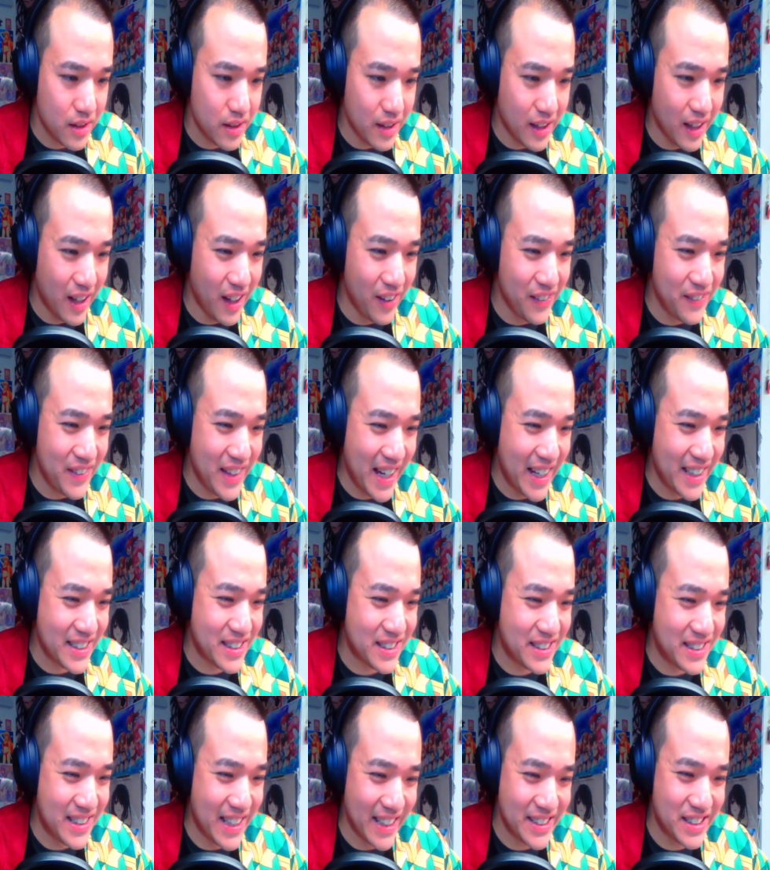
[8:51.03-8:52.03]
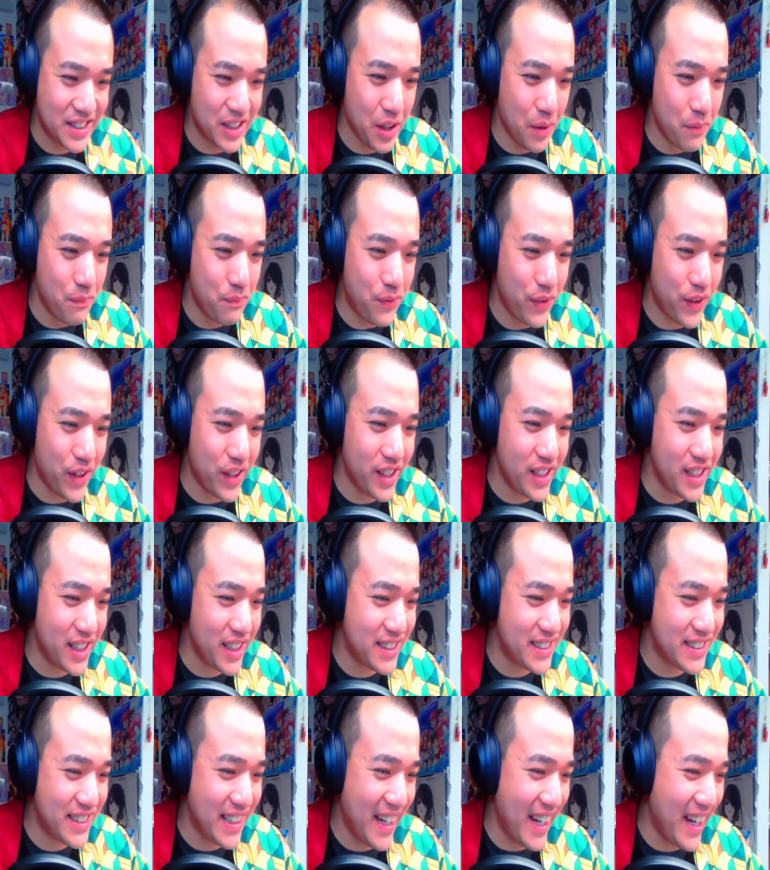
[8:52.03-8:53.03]
Oh, yes. Nezuko, burn
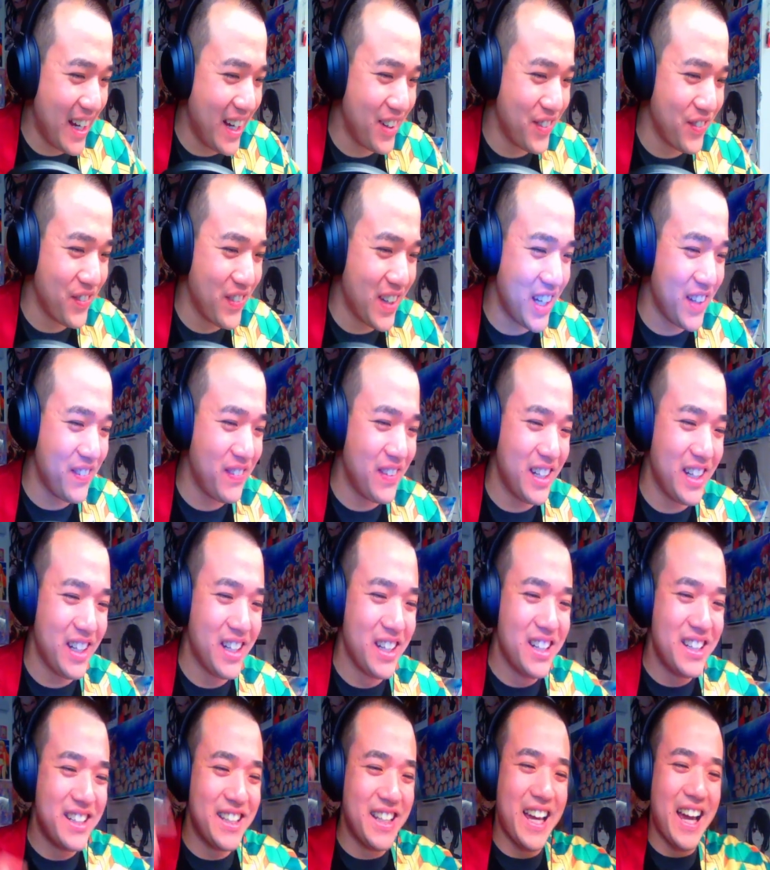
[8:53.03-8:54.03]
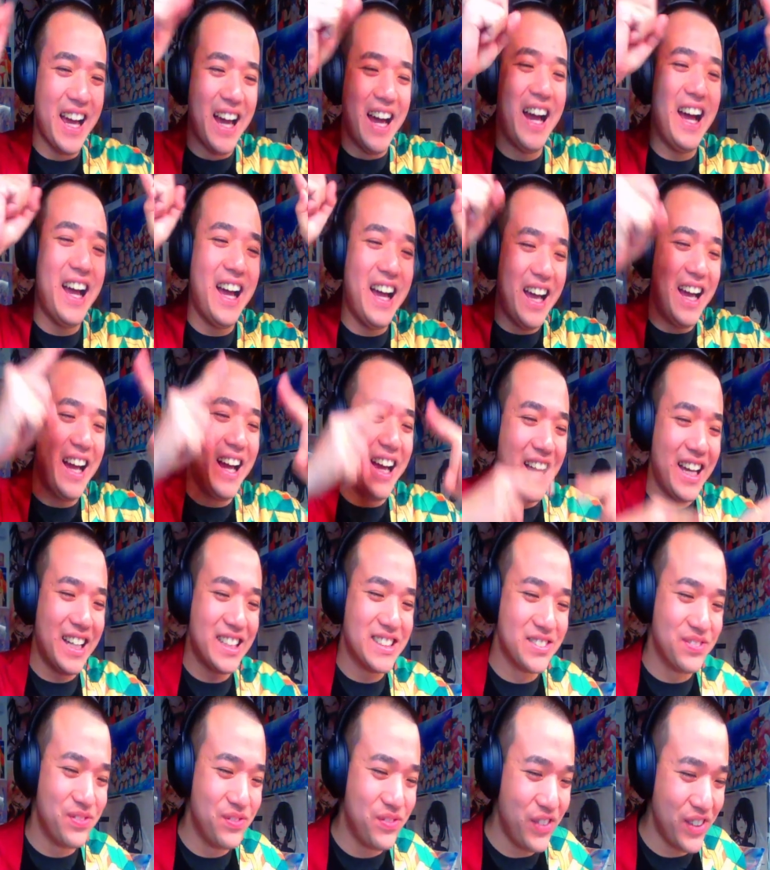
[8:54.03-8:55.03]
it down, baby. Yeah,
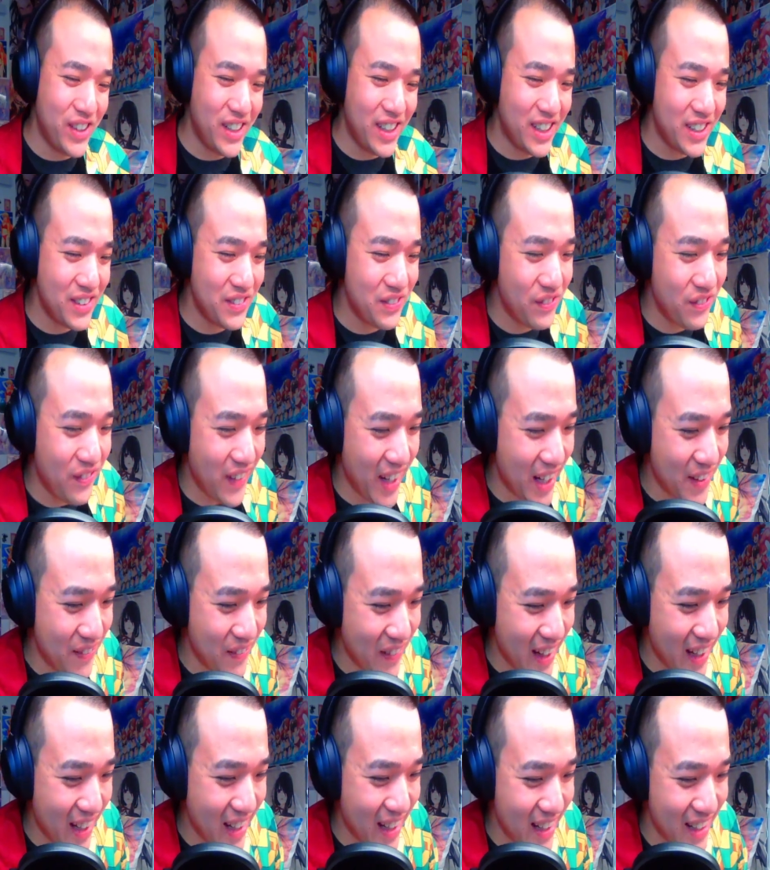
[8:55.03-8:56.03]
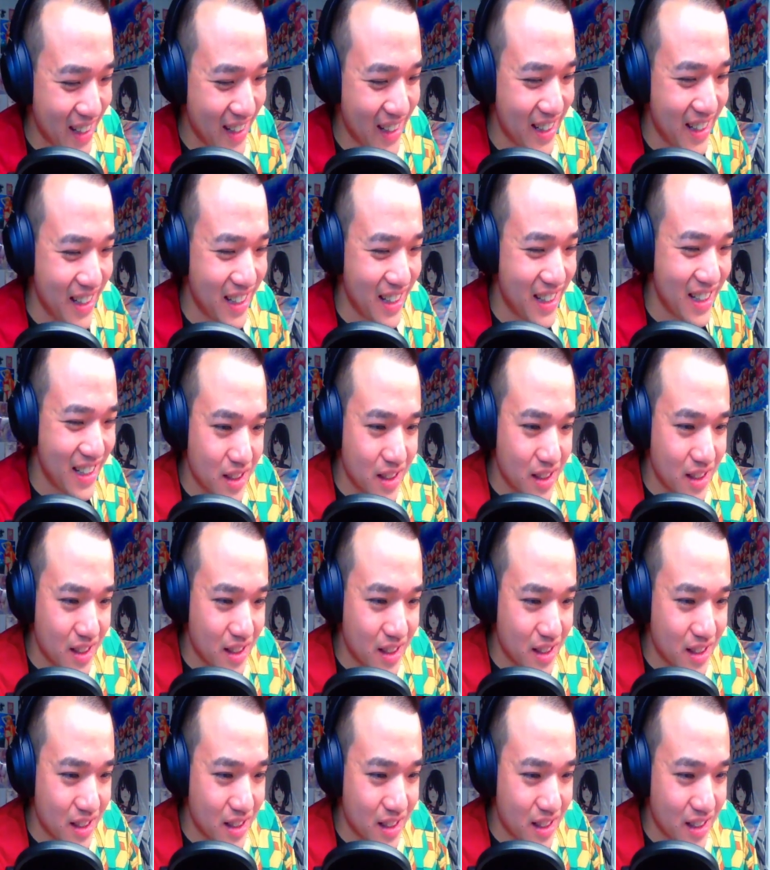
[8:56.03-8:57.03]
Burn, baby!
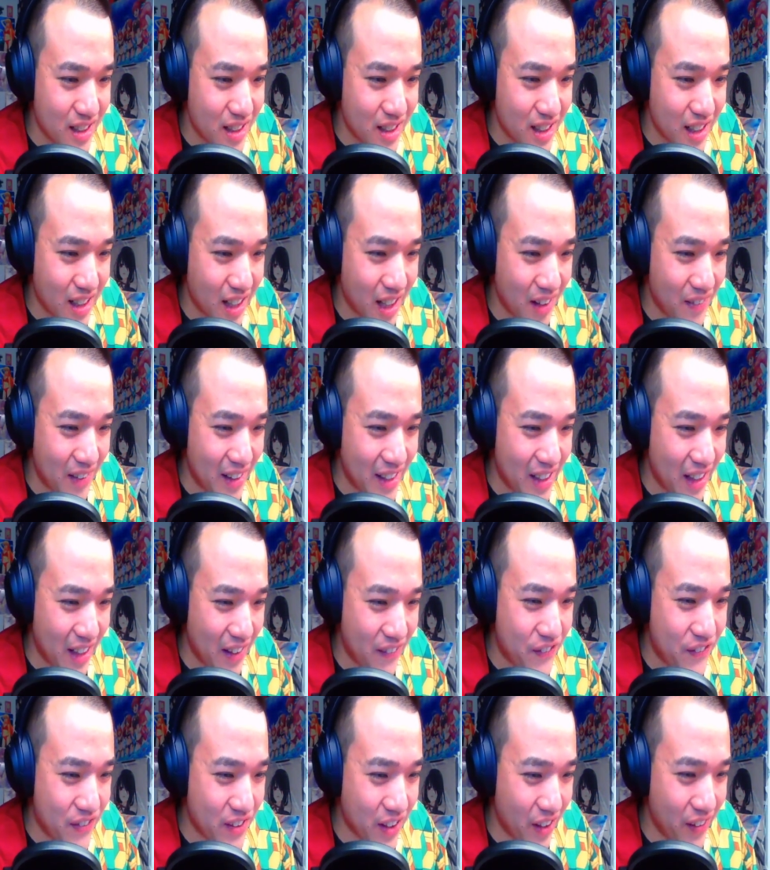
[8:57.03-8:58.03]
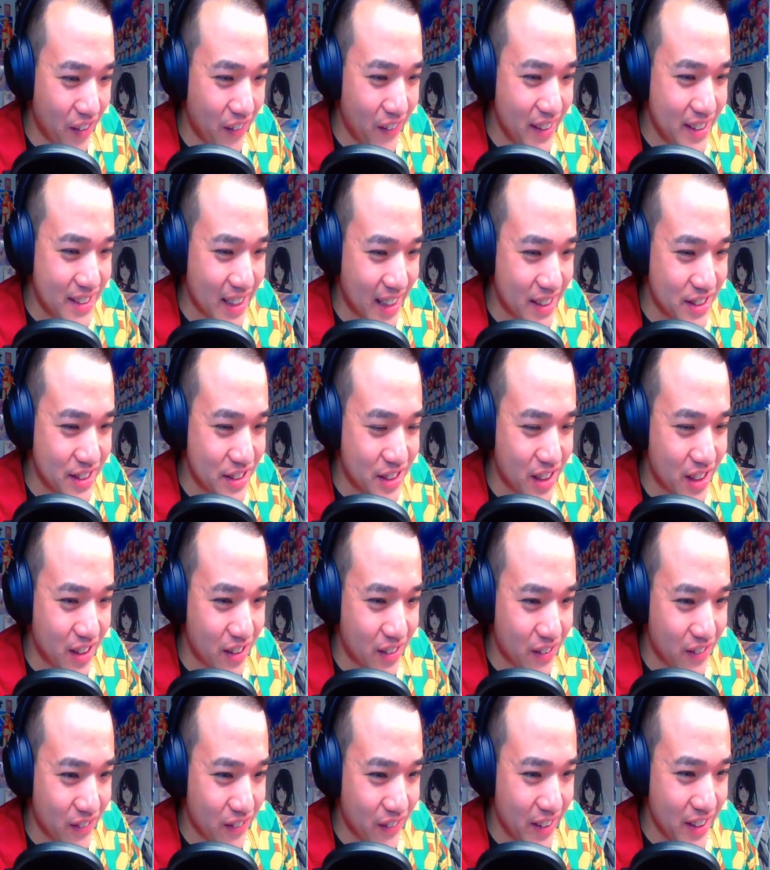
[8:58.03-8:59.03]
Oh my god, hurry
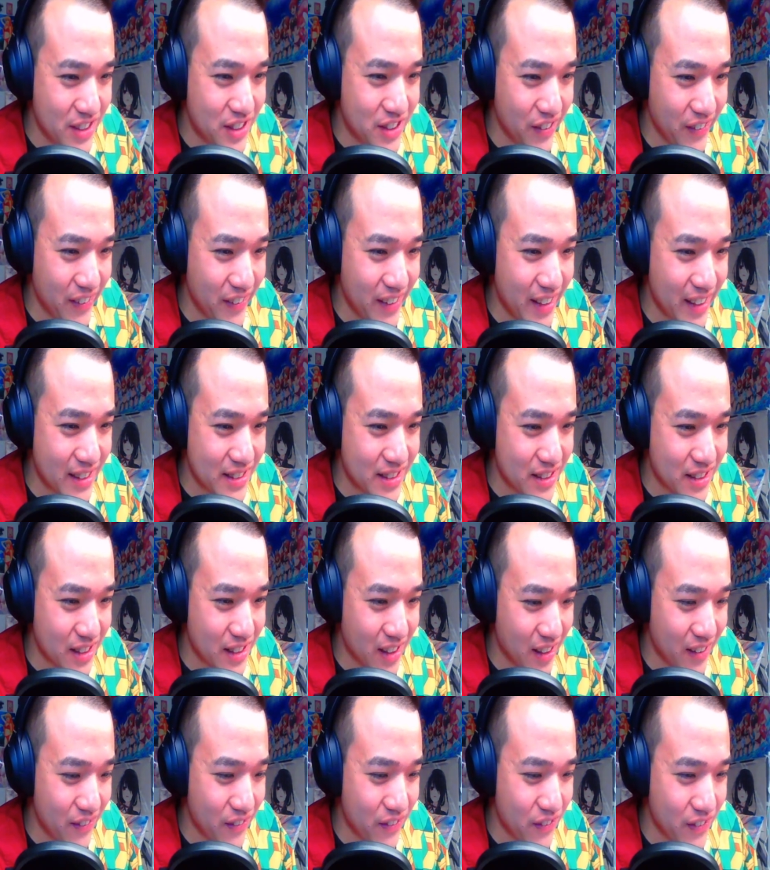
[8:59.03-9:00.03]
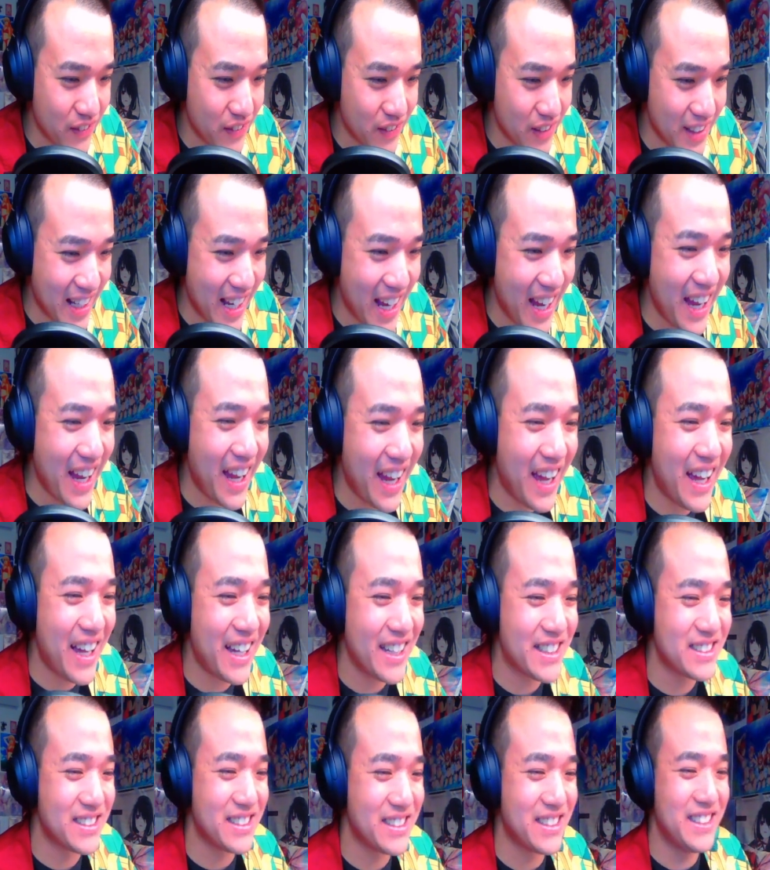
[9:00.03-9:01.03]
Tanjiro. What are you doing that? Hur
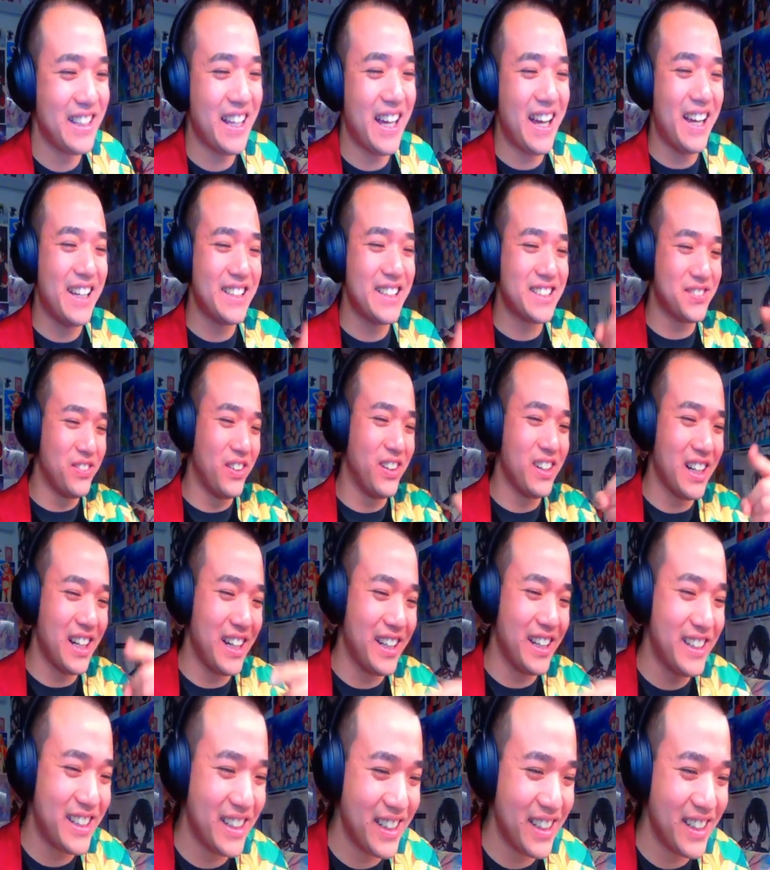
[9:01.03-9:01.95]
yeah, that's more like